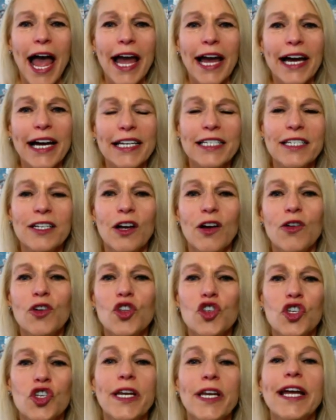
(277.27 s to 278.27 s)
And
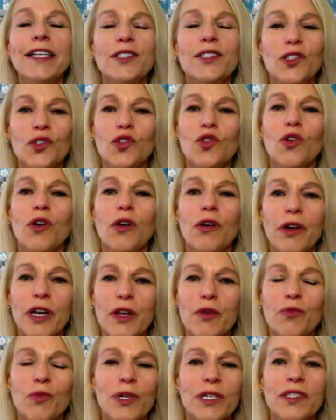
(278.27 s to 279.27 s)
Jeanette's
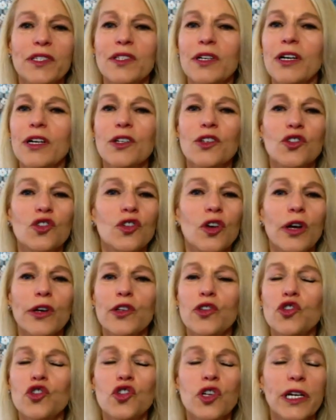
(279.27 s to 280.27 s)
story was
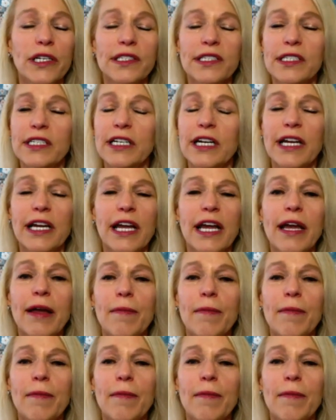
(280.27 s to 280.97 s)
just